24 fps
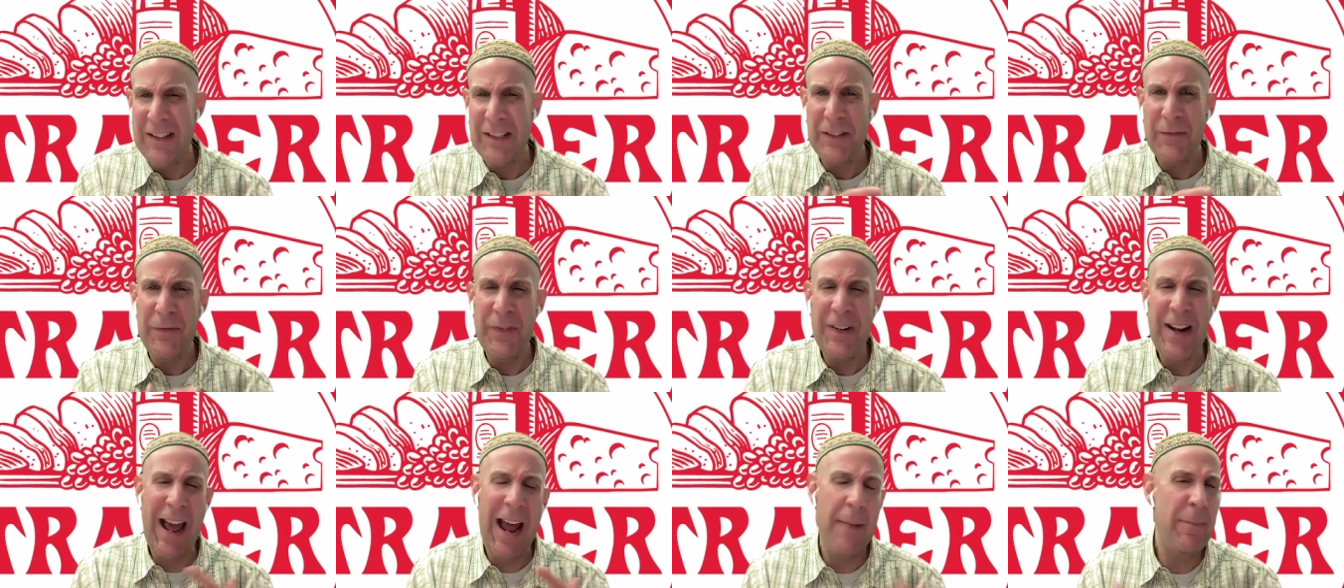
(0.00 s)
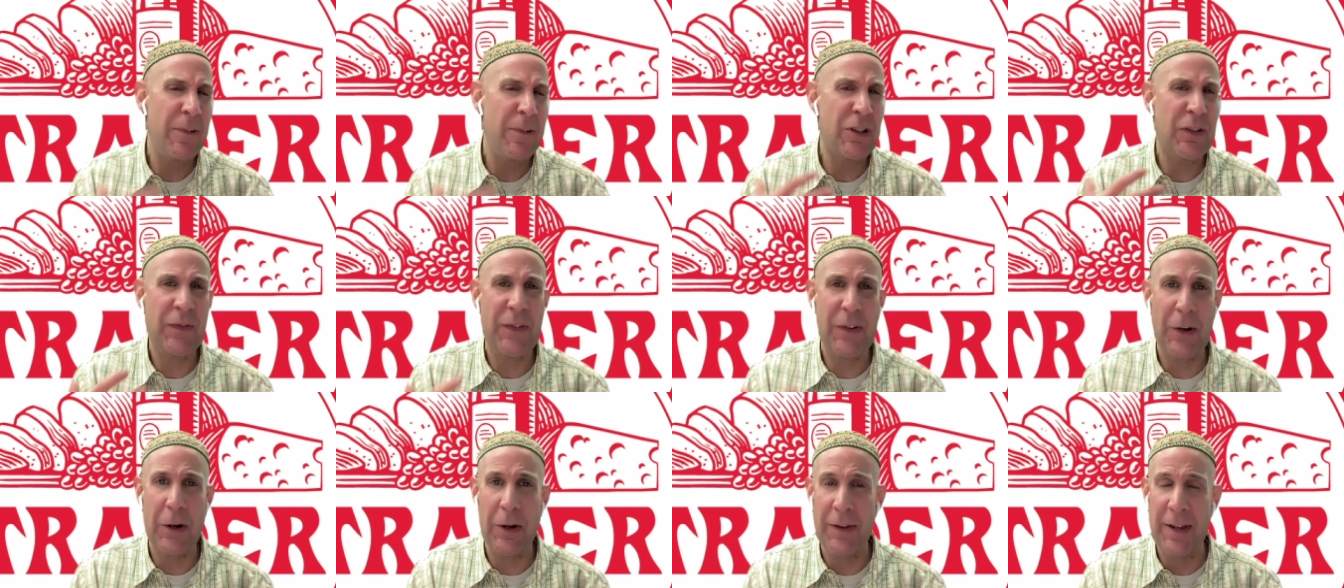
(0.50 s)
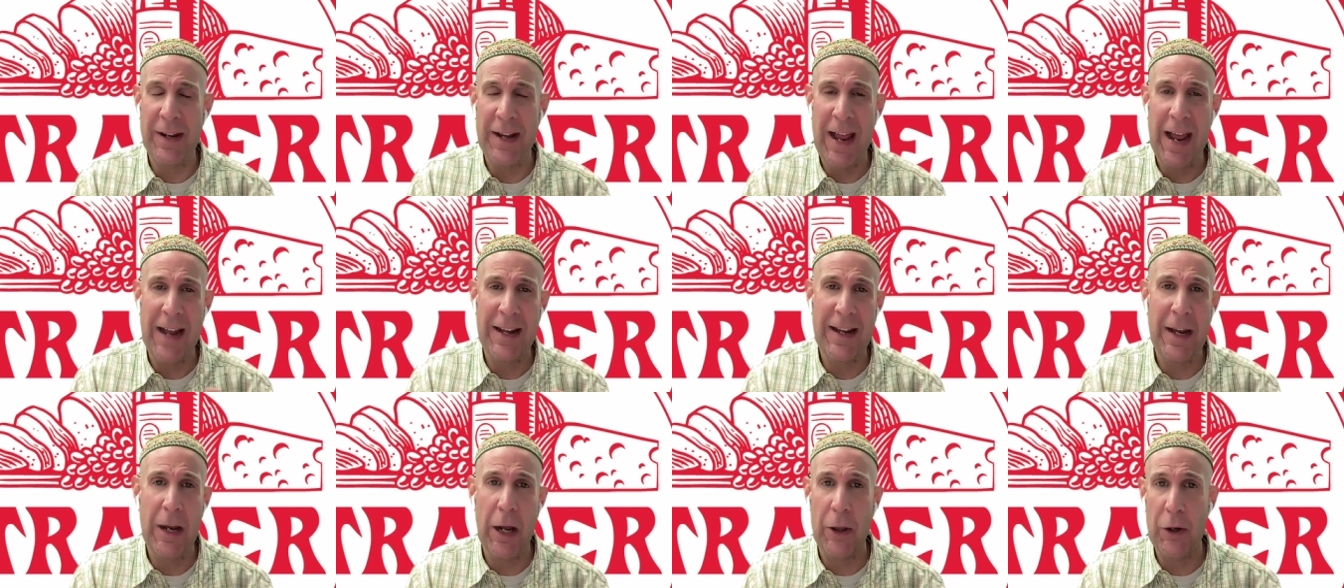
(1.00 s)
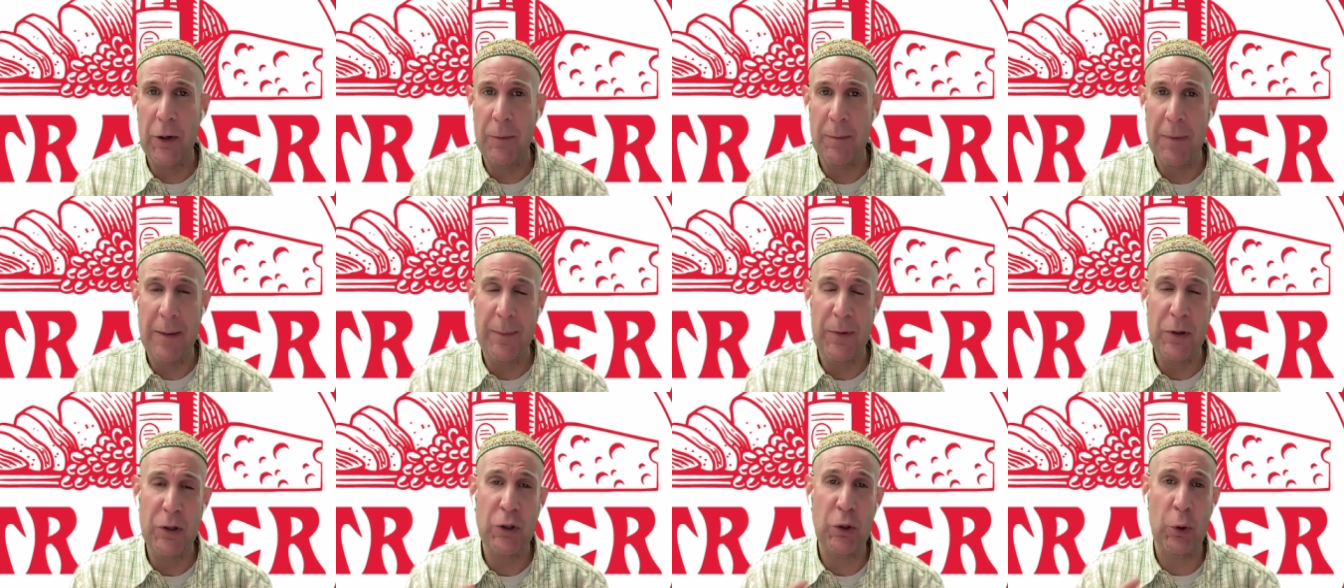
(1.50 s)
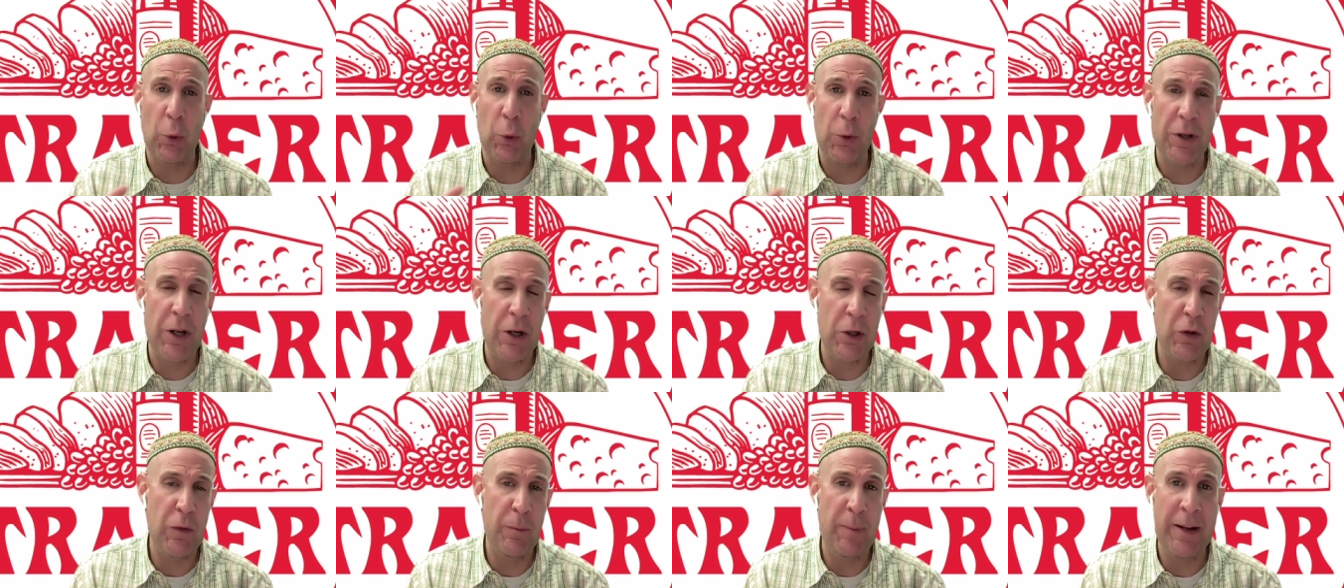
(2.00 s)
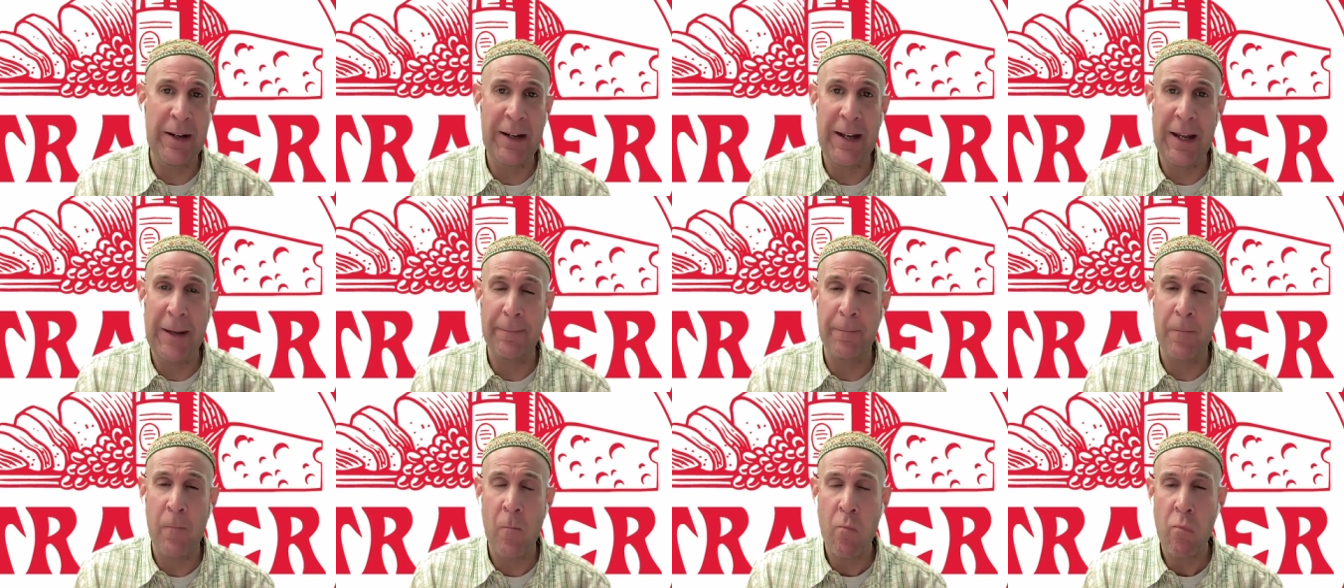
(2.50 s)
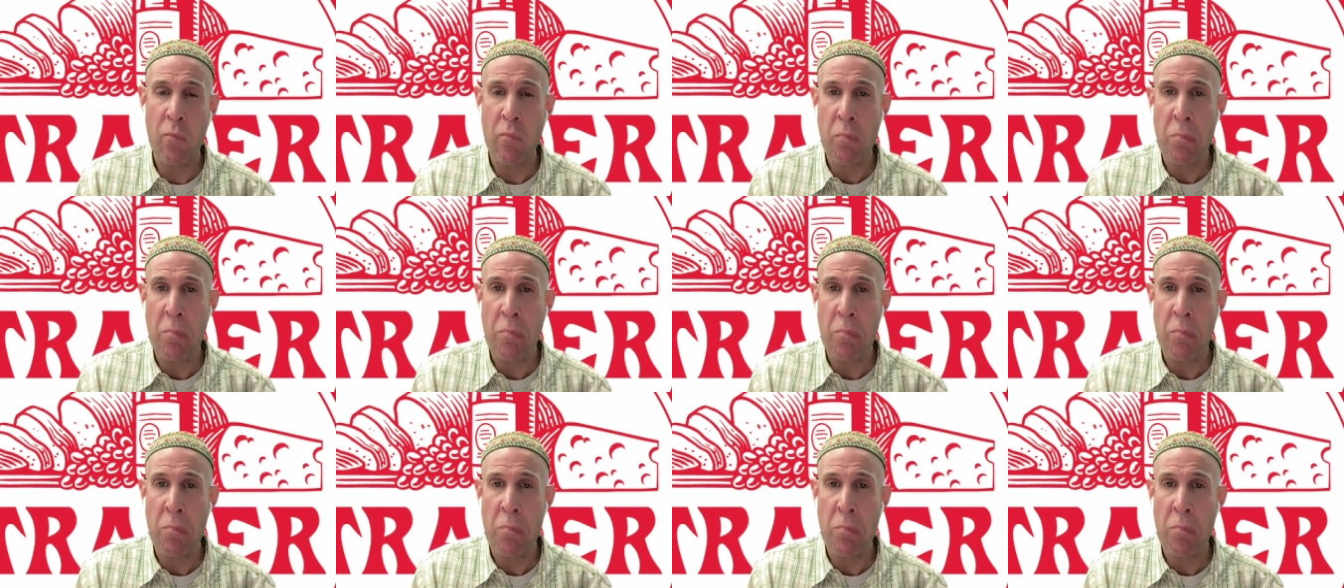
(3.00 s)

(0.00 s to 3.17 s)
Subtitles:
it's a different atmosphere than any other maybe store that you've been in.